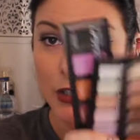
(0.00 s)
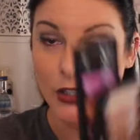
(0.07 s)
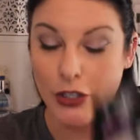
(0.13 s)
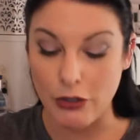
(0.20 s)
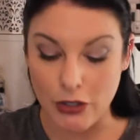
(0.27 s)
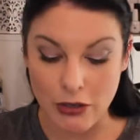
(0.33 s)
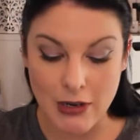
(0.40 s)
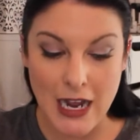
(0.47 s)

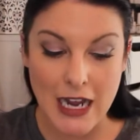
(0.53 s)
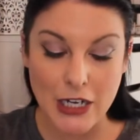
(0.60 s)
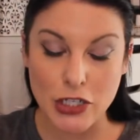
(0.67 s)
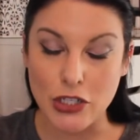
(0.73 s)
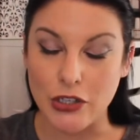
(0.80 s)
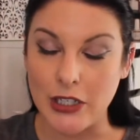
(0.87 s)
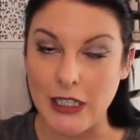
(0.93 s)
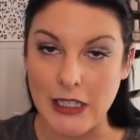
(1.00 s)
you don't
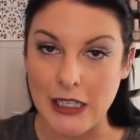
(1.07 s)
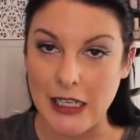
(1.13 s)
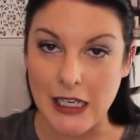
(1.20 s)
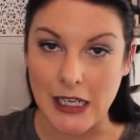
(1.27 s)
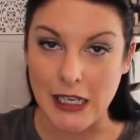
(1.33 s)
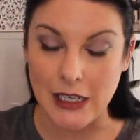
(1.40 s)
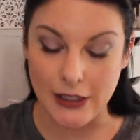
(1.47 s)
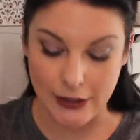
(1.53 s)
actually
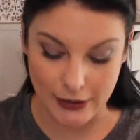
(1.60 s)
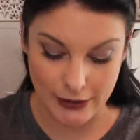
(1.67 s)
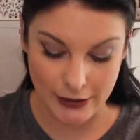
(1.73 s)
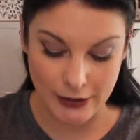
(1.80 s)
need